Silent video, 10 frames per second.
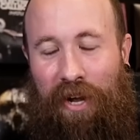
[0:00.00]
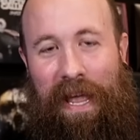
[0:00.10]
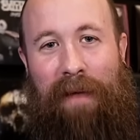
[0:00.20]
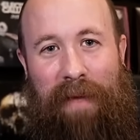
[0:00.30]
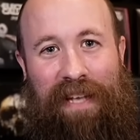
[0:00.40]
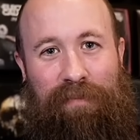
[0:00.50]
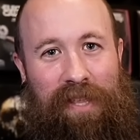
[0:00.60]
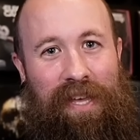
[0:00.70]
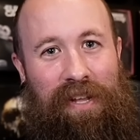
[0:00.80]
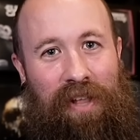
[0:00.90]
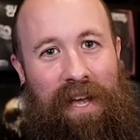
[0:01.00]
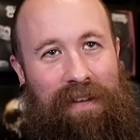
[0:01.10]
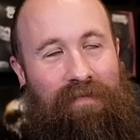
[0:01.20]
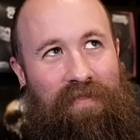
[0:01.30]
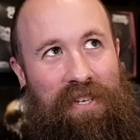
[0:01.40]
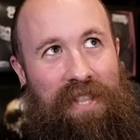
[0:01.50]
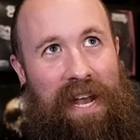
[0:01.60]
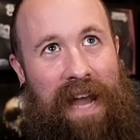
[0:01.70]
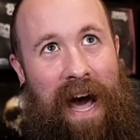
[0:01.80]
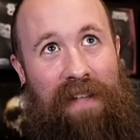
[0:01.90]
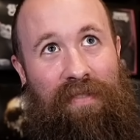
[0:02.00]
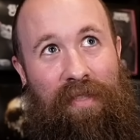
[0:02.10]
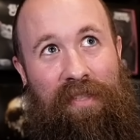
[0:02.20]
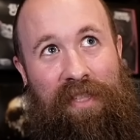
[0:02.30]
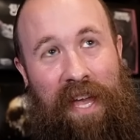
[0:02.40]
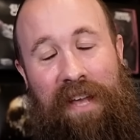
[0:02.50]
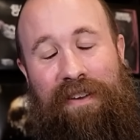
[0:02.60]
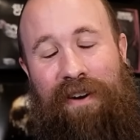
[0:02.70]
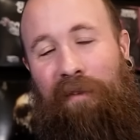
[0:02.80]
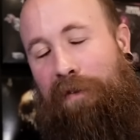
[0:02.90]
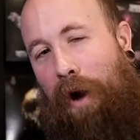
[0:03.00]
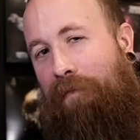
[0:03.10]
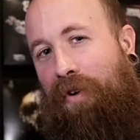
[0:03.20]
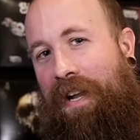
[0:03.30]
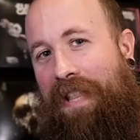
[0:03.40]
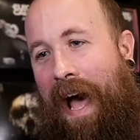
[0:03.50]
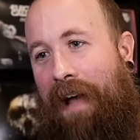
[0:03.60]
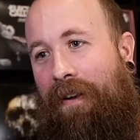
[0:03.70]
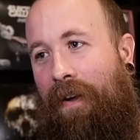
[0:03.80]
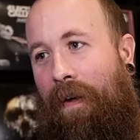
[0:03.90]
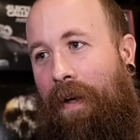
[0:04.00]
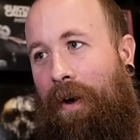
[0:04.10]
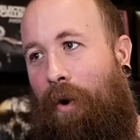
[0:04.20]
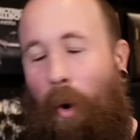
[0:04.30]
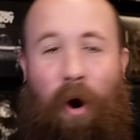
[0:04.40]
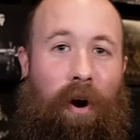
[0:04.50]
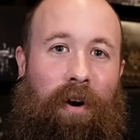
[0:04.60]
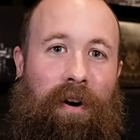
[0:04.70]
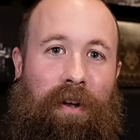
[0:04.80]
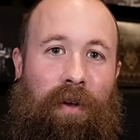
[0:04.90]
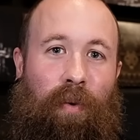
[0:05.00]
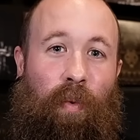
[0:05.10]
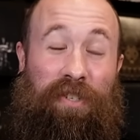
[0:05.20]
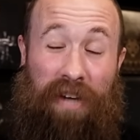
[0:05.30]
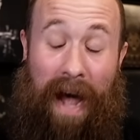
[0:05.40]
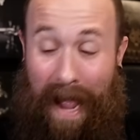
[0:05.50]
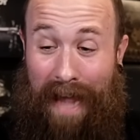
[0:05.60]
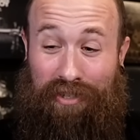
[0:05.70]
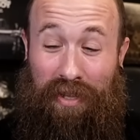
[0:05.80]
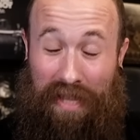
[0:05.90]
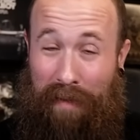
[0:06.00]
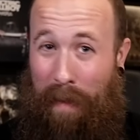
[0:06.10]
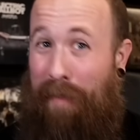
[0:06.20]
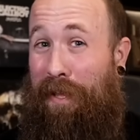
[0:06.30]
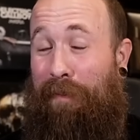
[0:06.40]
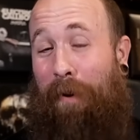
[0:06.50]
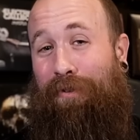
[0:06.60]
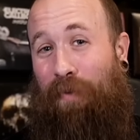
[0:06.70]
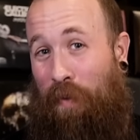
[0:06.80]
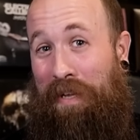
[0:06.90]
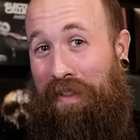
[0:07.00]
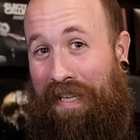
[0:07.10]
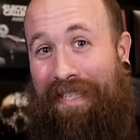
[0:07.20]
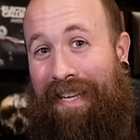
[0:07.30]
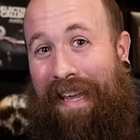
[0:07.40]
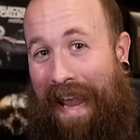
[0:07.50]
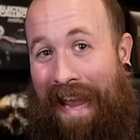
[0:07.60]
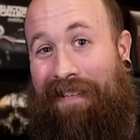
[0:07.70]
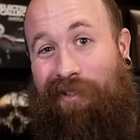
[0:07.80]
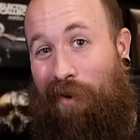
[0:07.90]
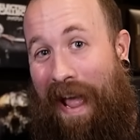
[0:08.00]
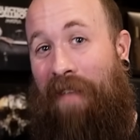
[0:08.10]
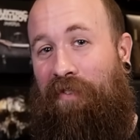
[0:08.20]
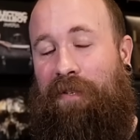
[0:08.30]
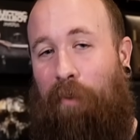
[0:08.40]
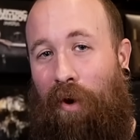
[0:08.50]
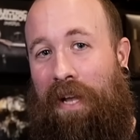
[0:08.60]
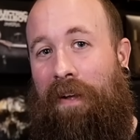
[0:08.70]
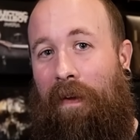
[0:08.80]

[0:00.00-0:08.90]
again makes me think like, did they not think of covering that? Or, which I actually think may be the most realistic answer at this point,